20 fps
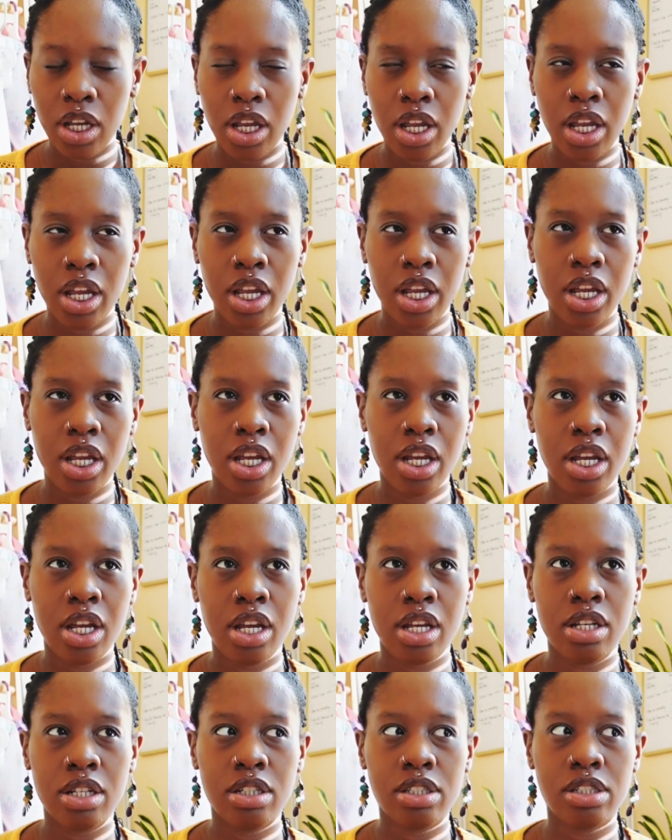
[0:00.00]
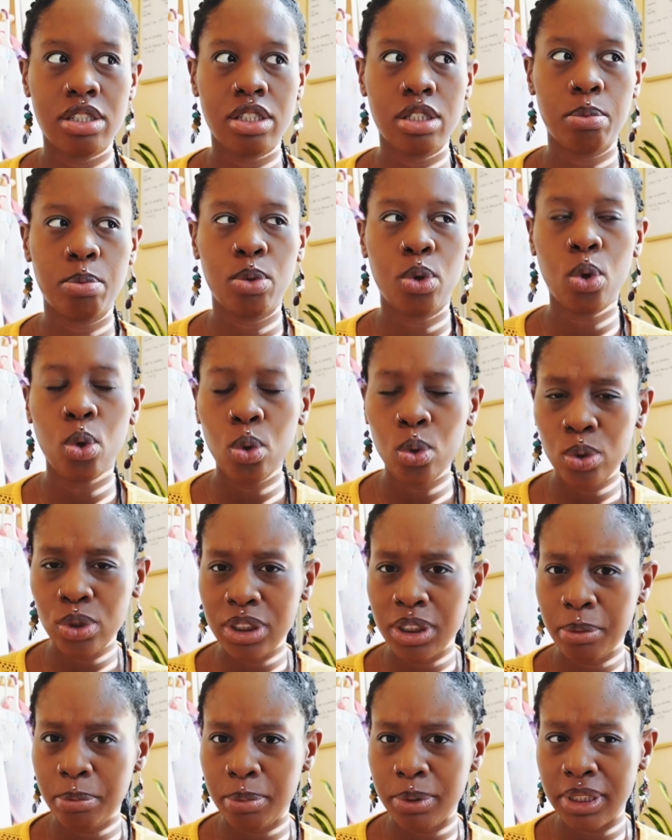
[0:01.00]
and
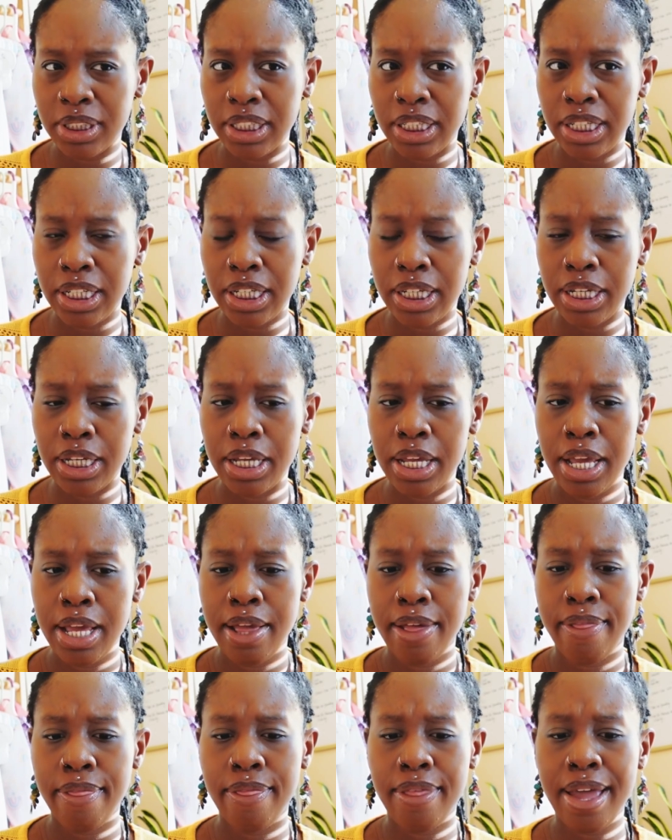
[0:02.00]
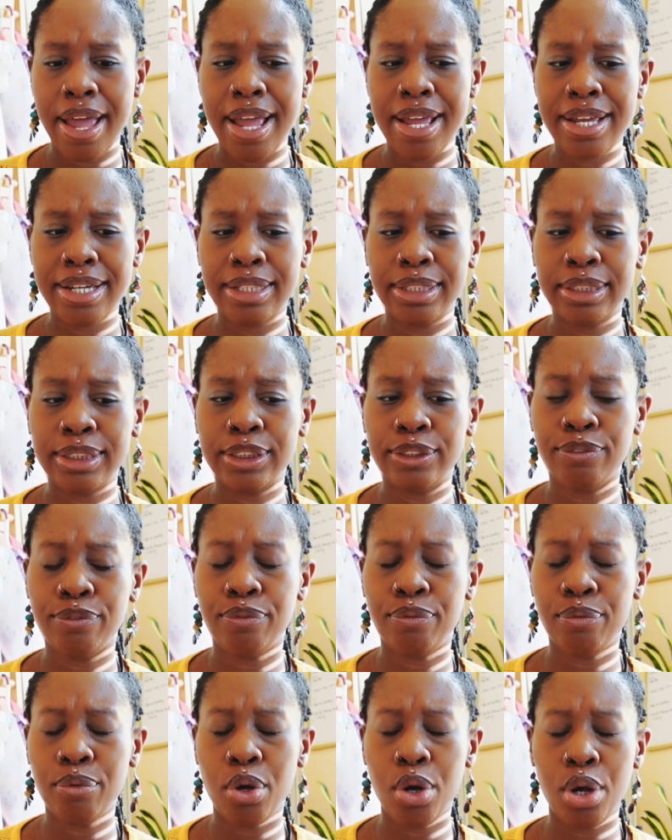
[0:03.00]
supposedly that is
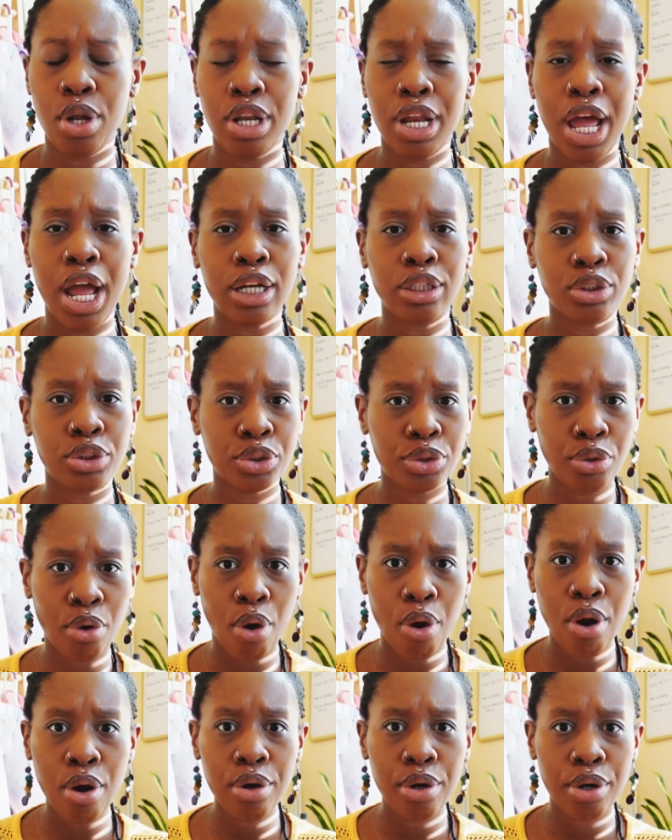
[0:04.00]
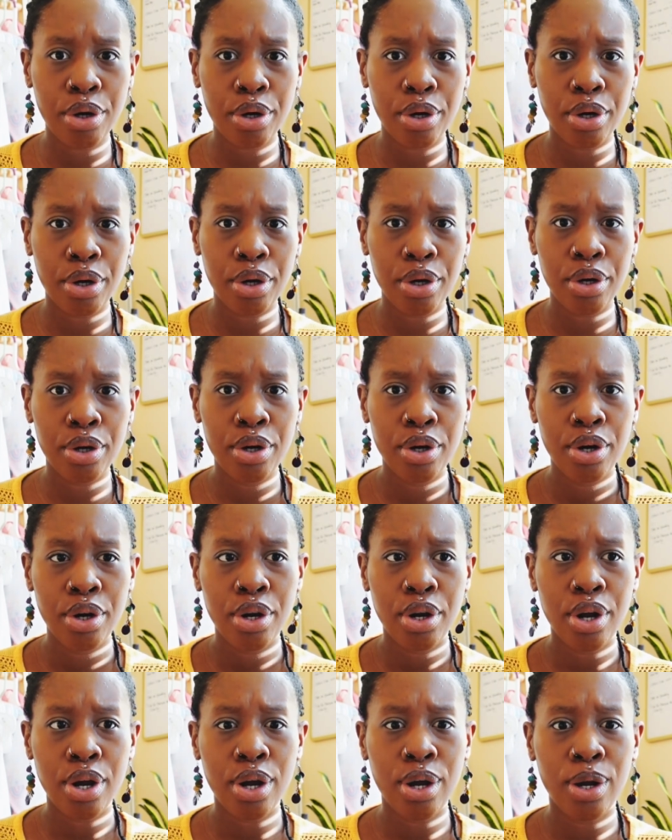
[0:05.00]
a lot stronger.
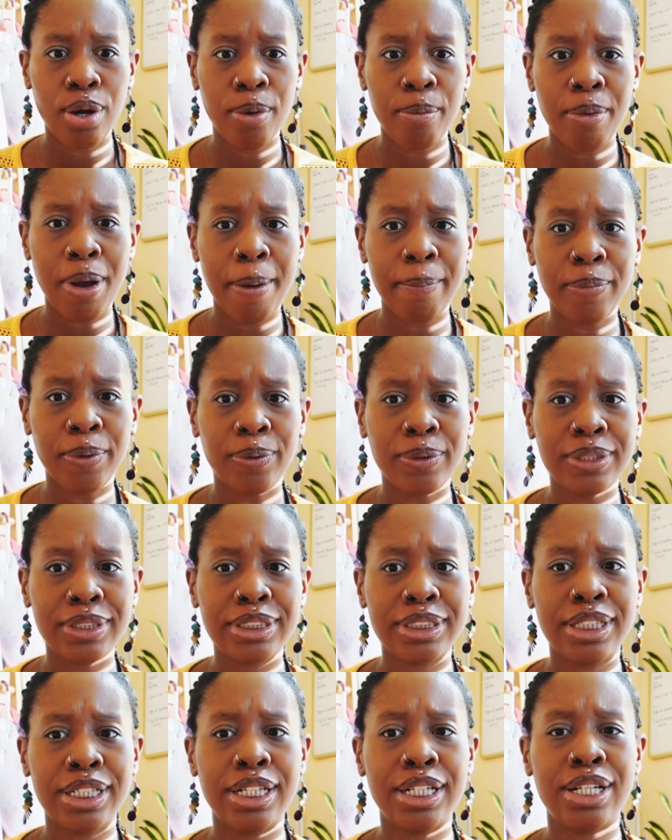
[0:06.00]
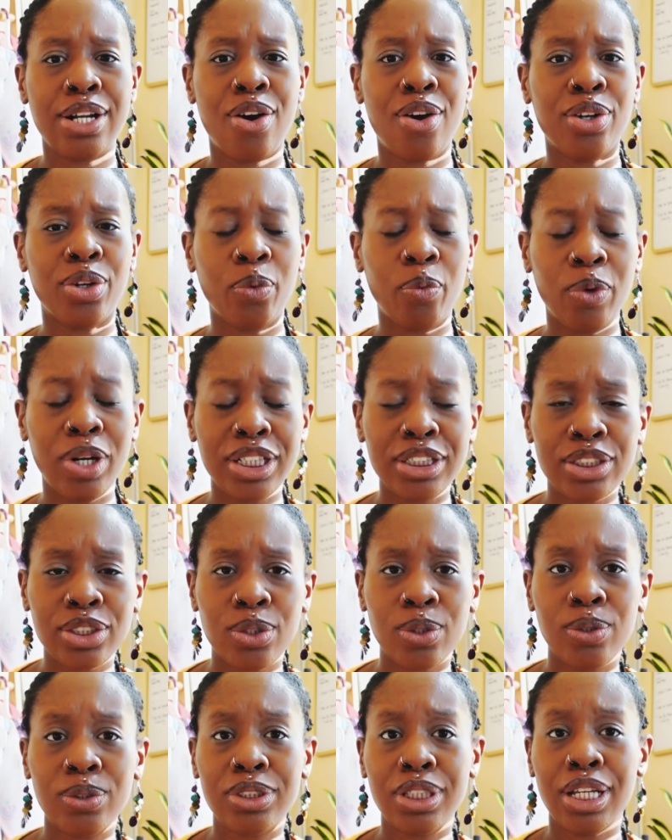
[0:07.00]
I'm noticing on the West
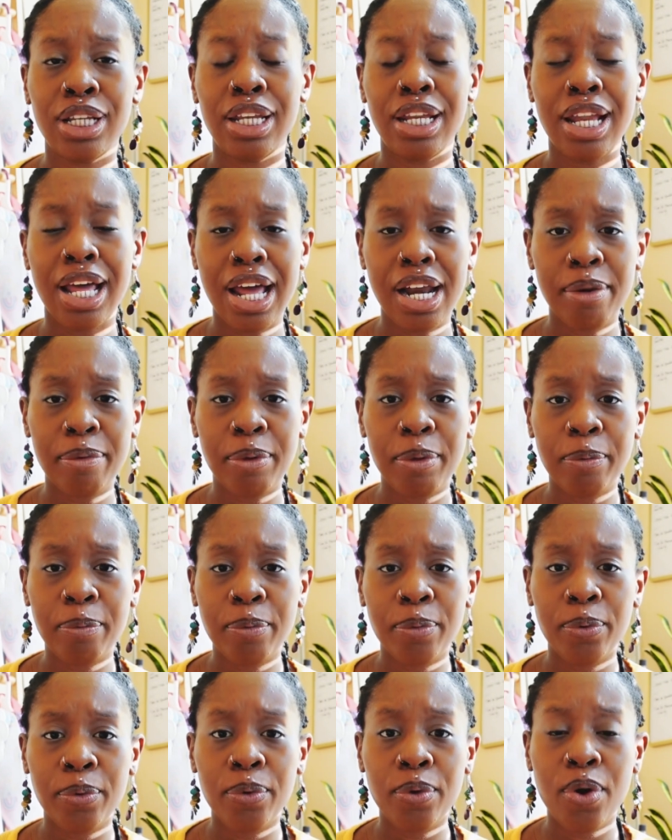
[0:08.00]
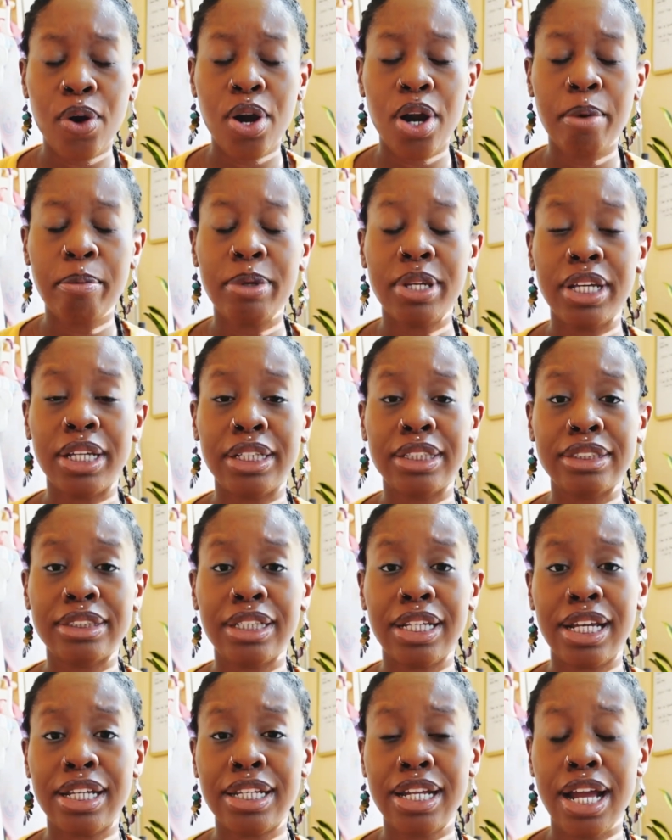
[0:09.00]
Coast a lot of people are beginning to
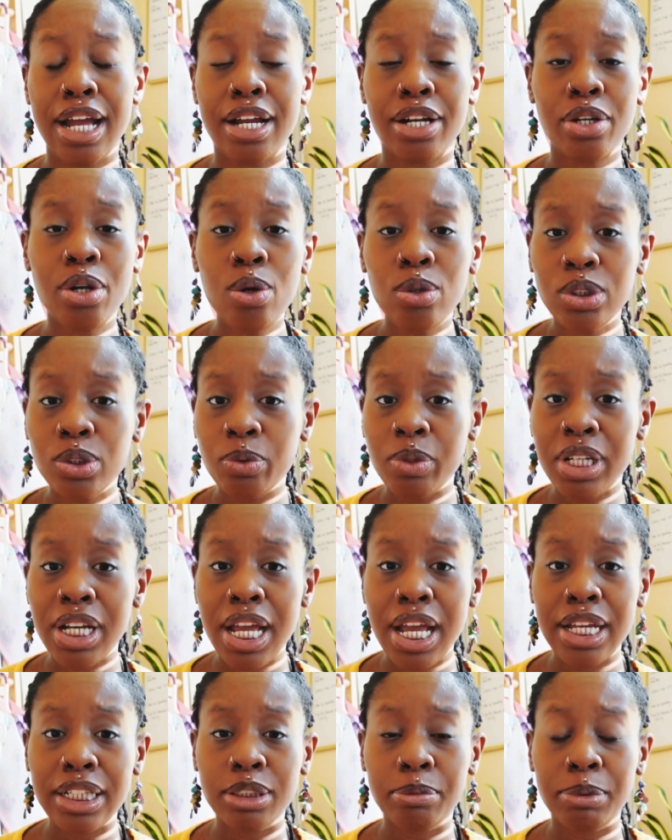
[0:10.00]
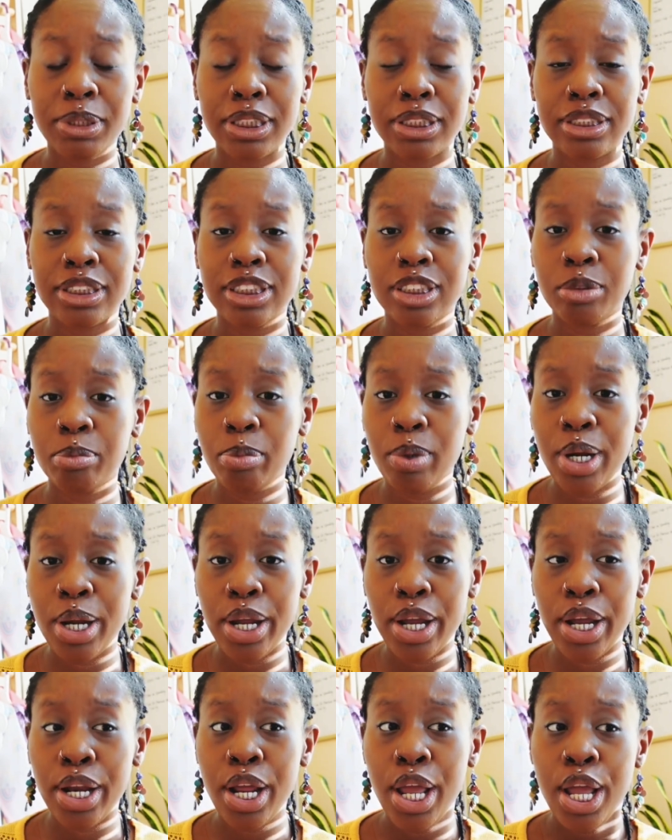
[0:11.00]
get diagnosed with that. It's beginning to
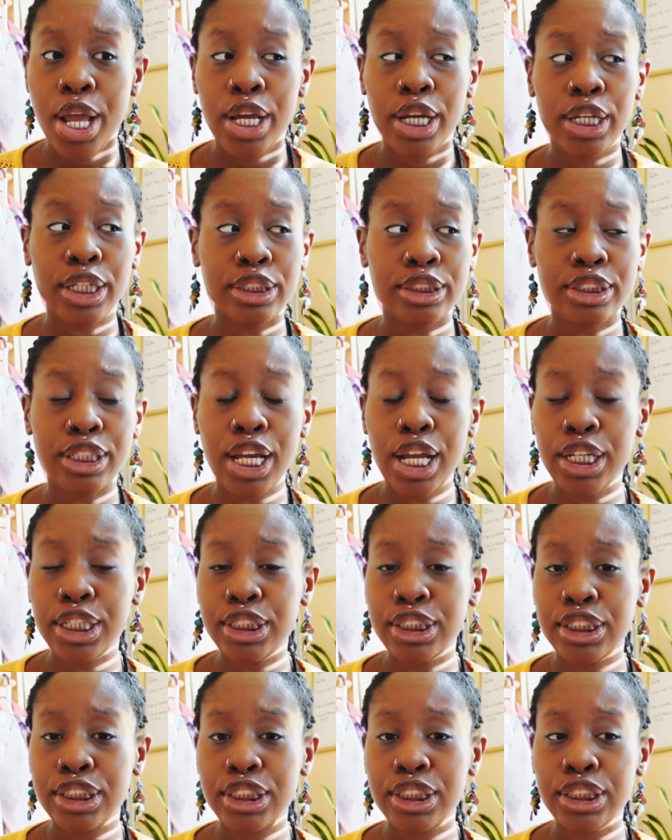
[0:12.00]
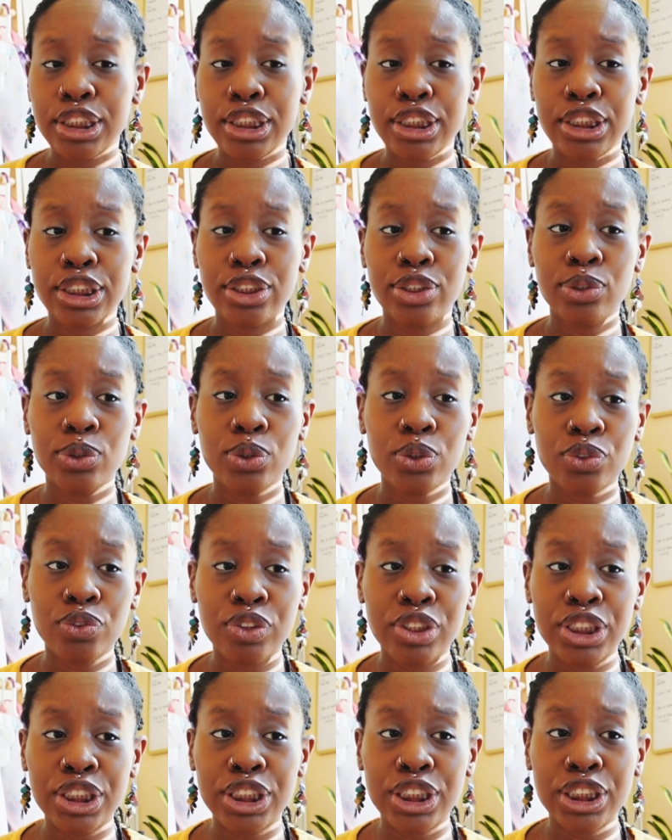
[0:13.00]
spread in Texas, those
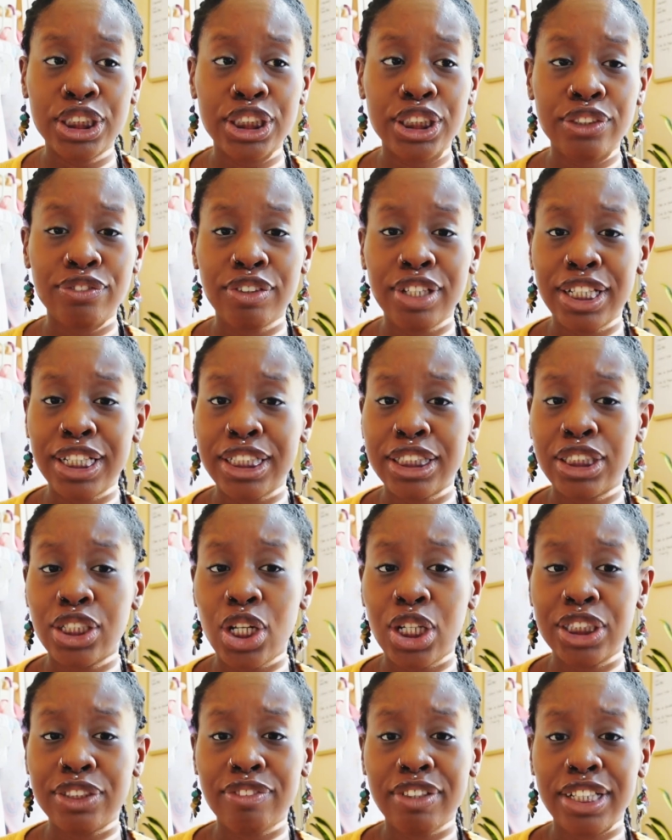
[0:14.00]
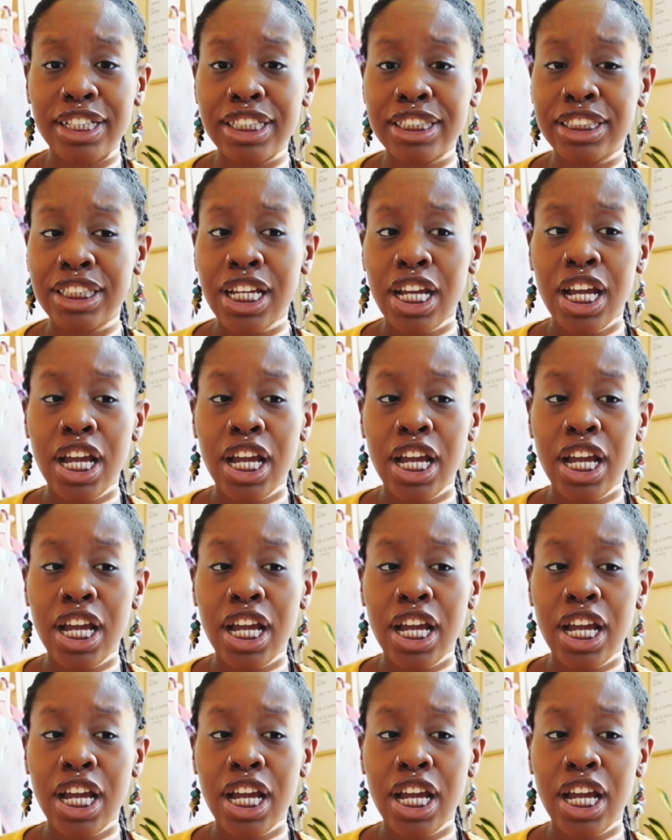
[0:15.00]
regions, Vegas, Las Vegas,